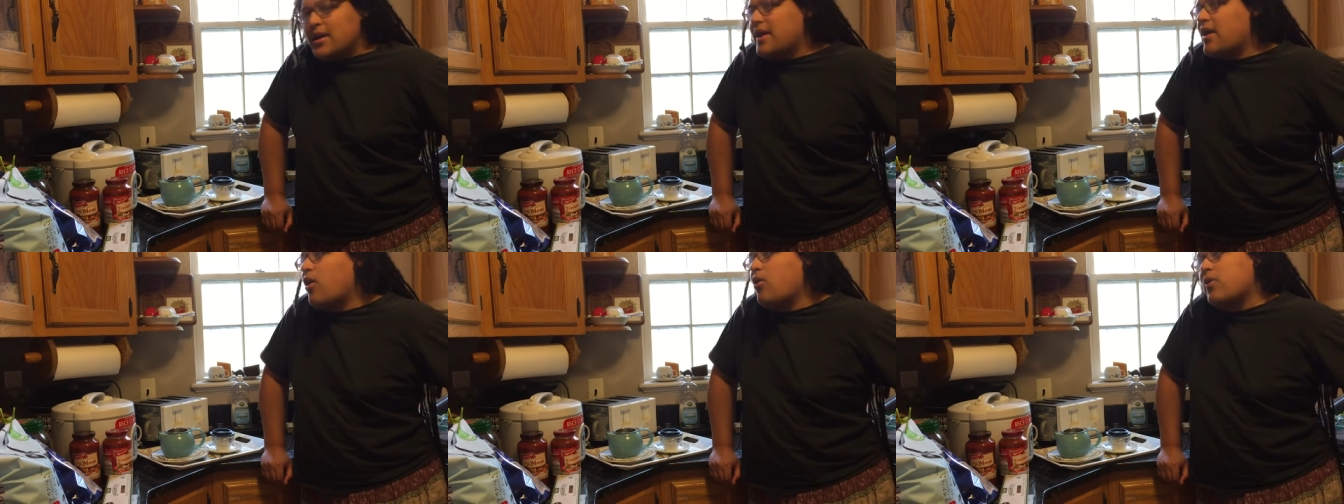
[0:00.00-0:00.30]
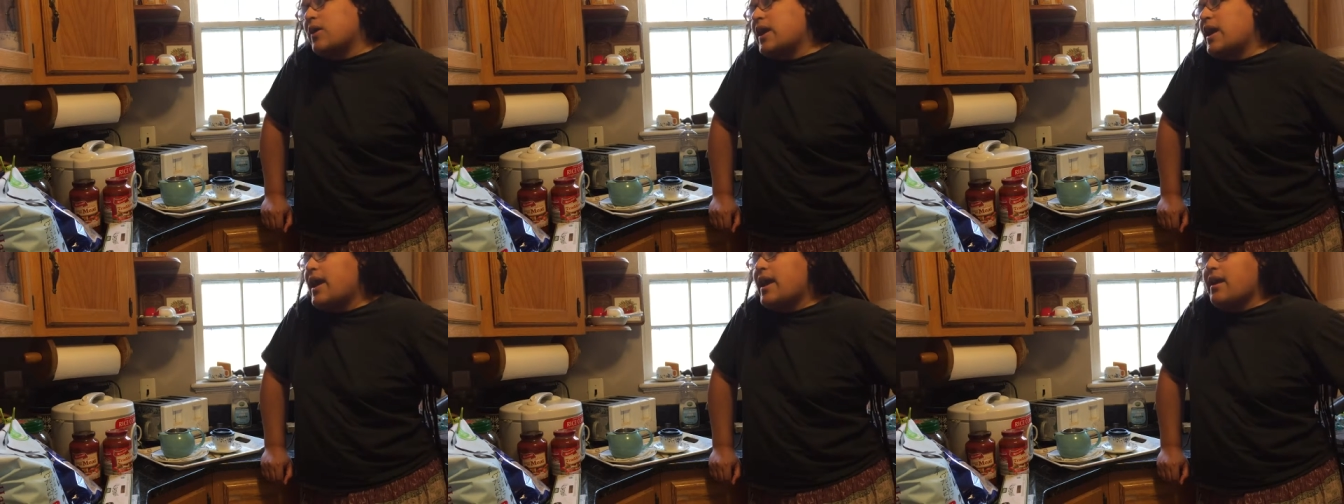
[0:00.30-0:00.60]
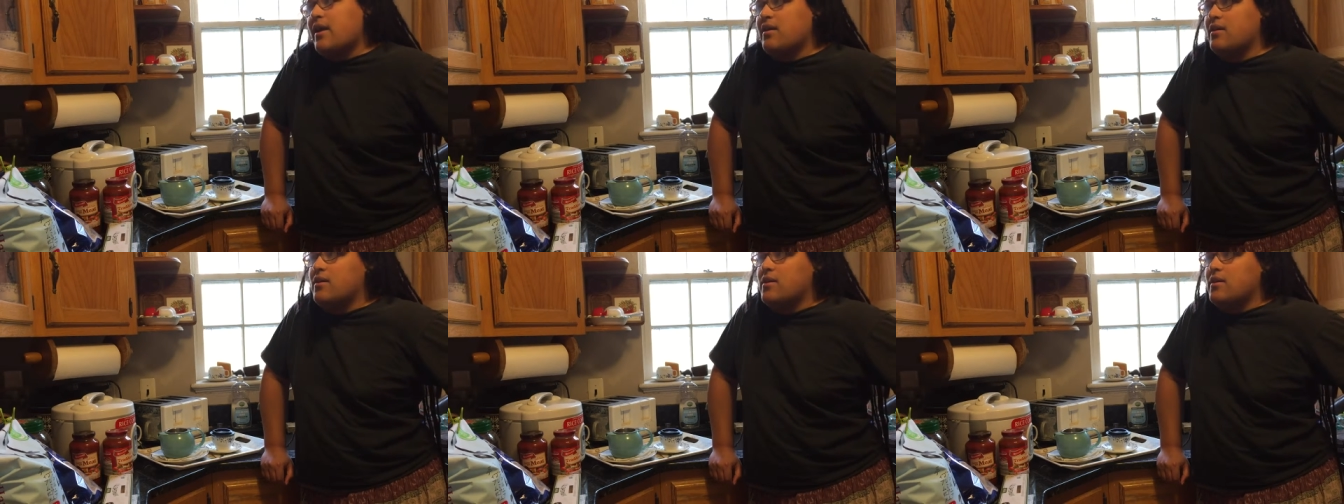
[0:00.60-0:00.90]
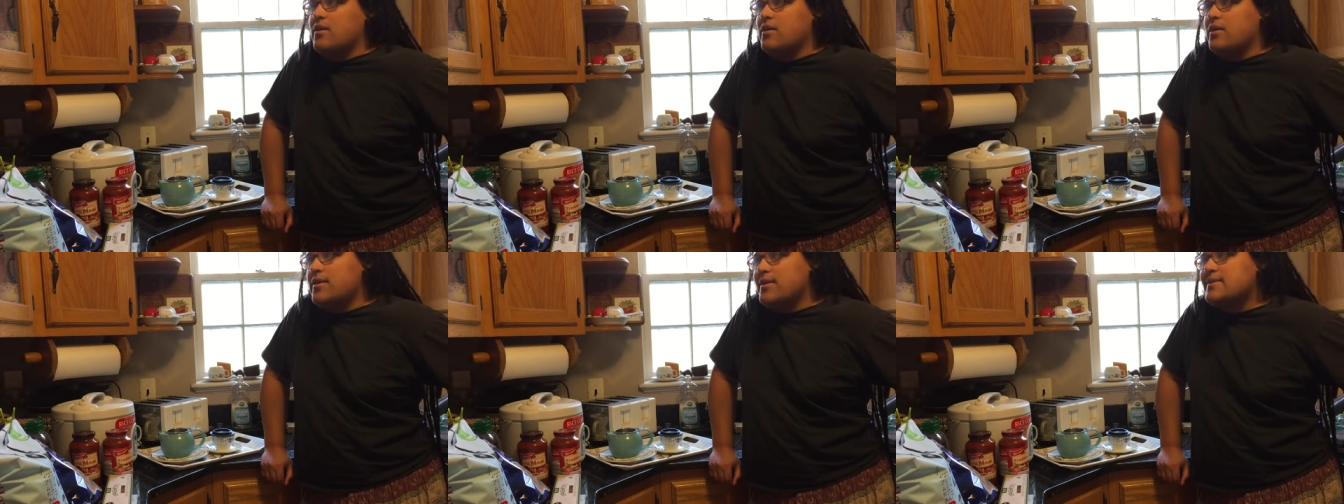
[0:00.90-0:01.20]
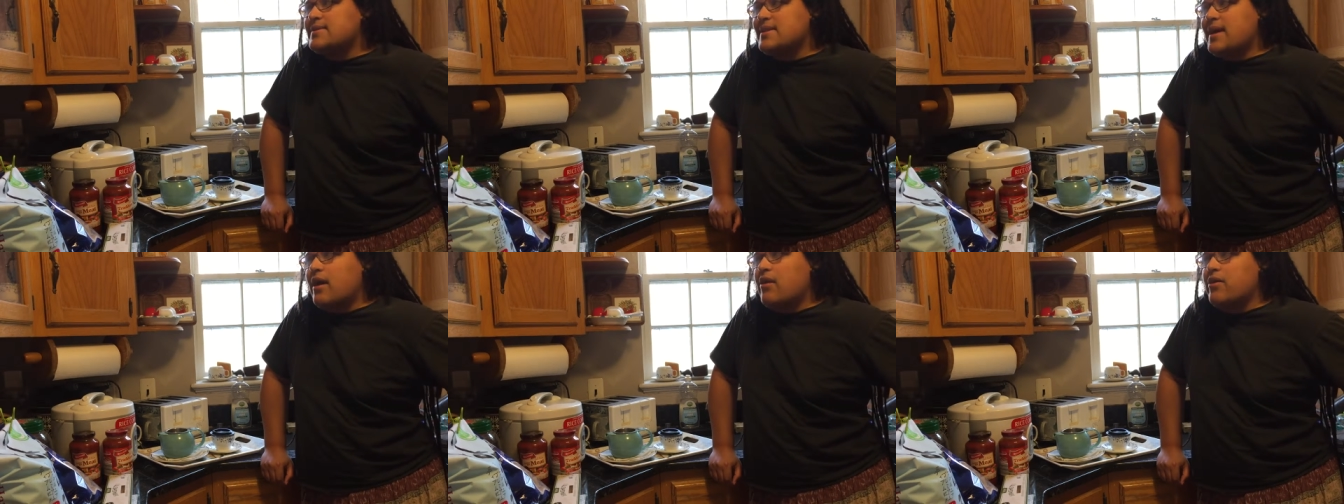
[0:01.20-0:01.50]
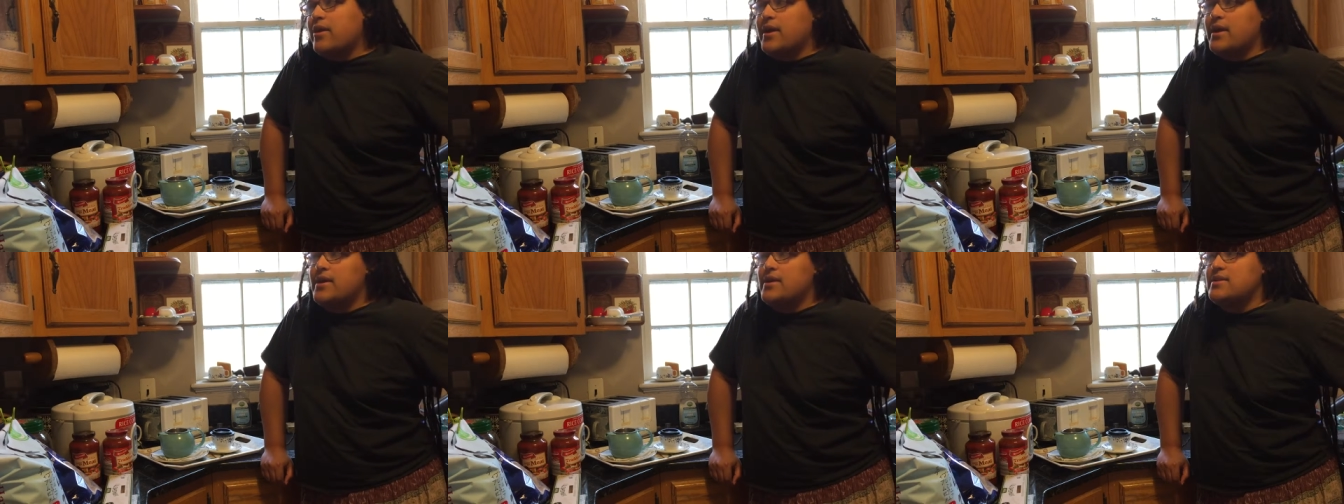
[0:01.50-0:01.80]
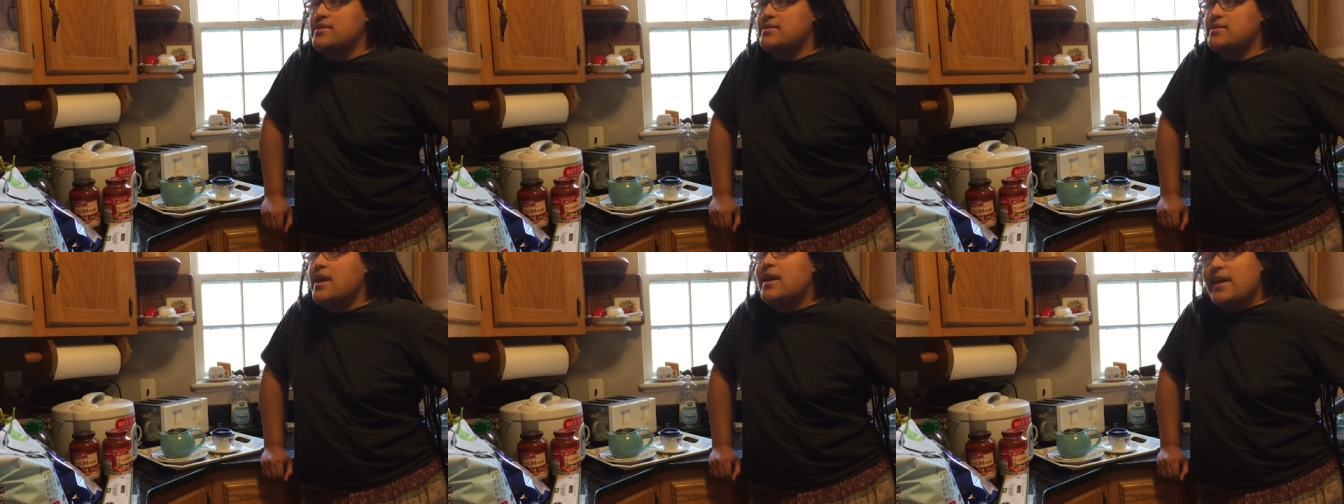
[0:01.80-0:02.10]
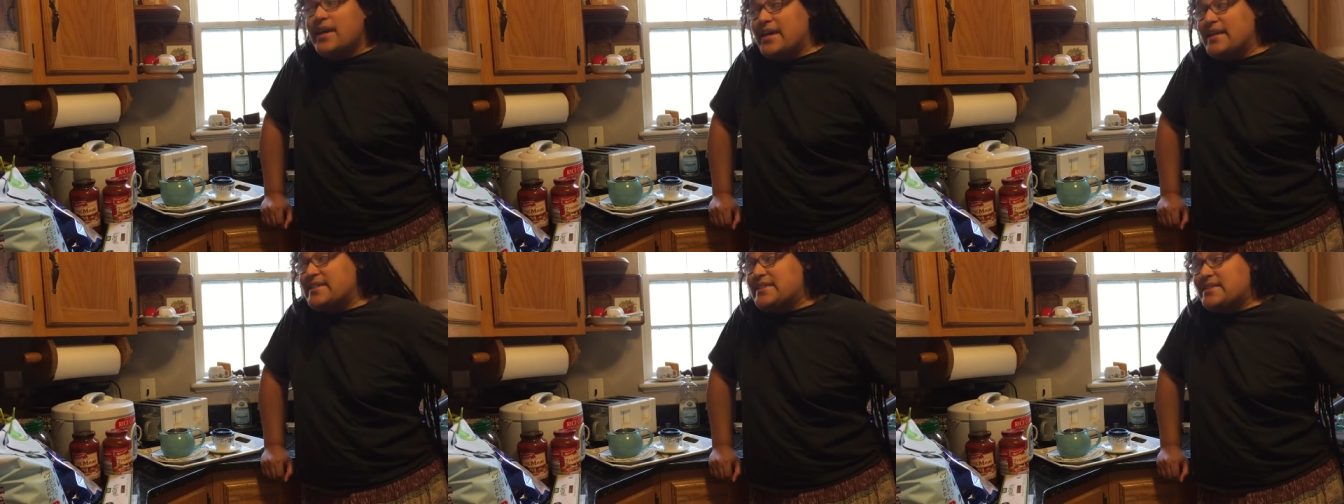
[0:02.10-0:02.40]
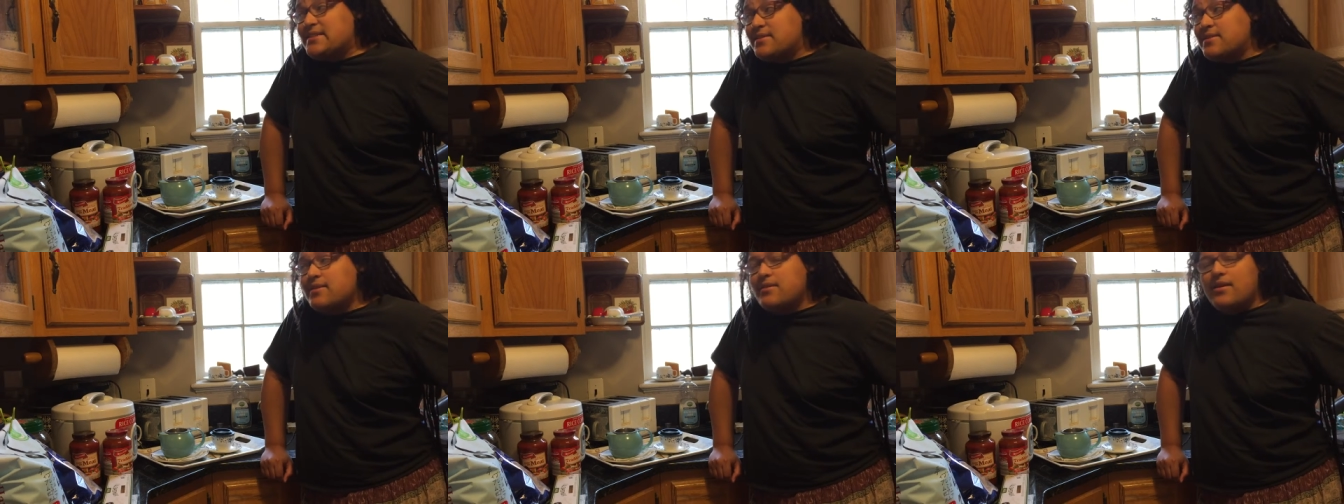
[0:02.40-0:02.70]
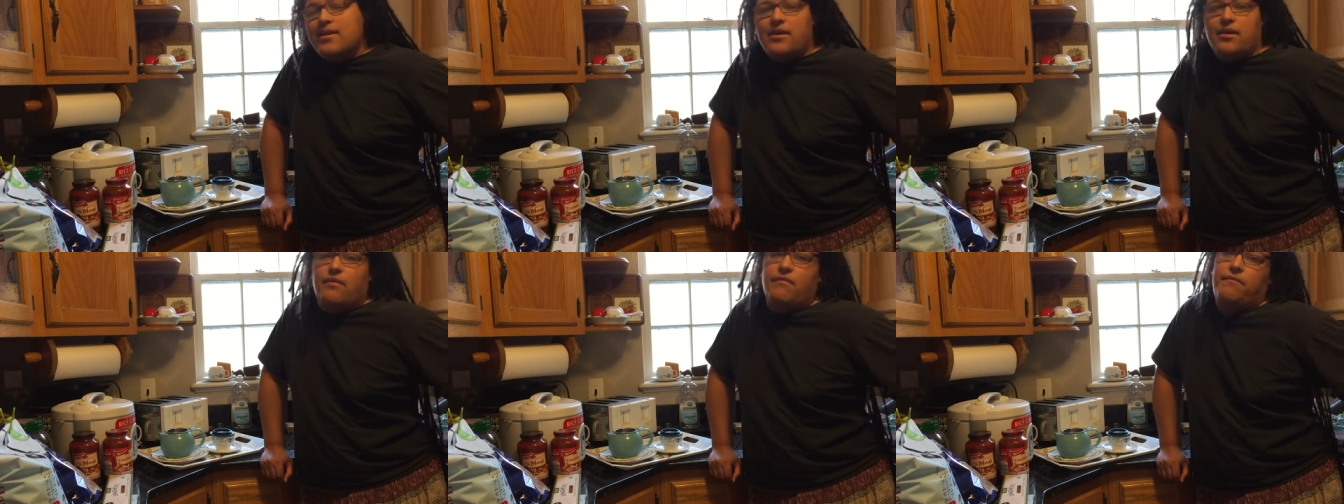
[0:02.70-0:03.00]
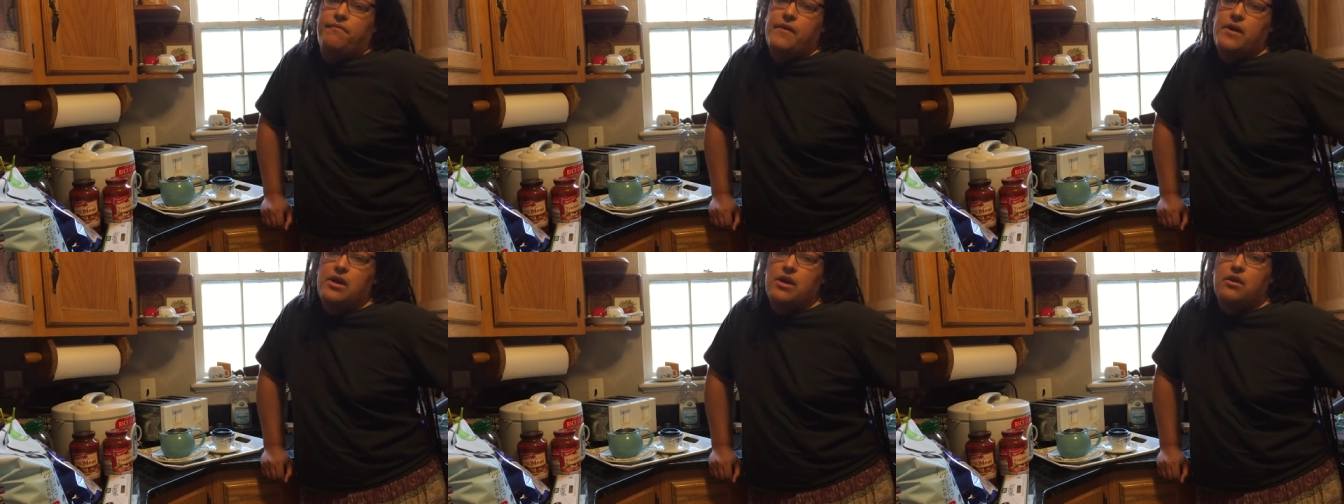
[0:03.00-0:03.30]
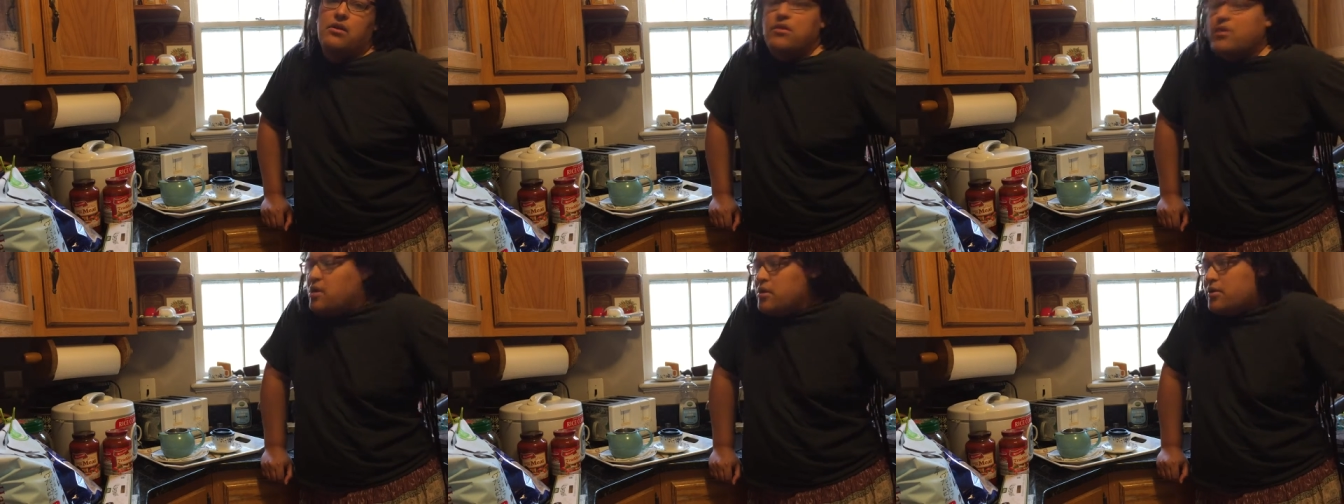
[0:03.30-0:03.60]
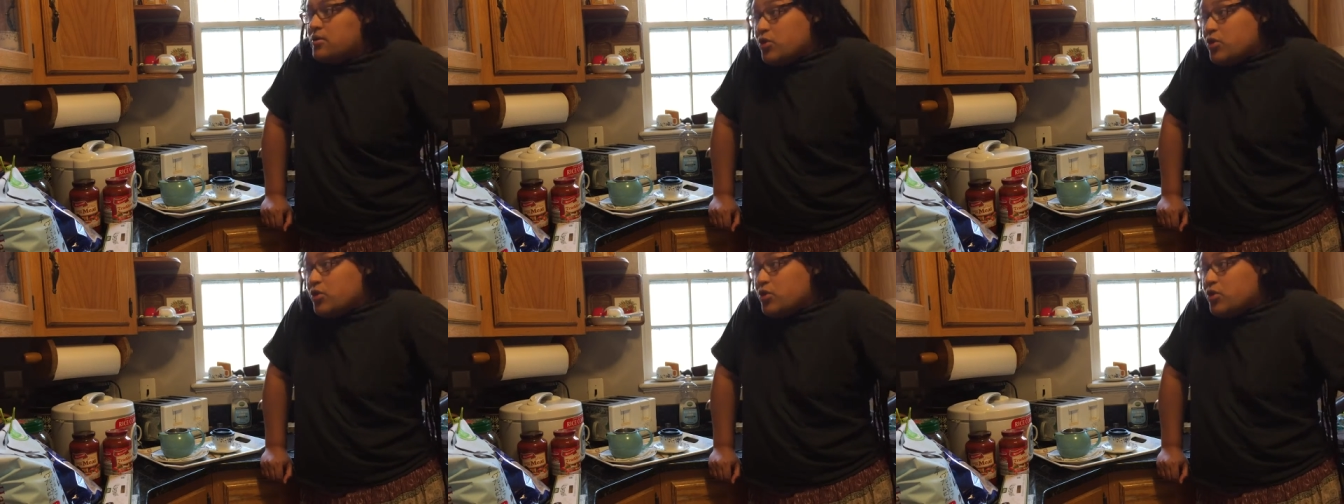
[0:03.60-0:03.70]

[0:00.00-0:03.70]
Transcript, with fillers: Like, okay, it's how it is. It still ain't fair.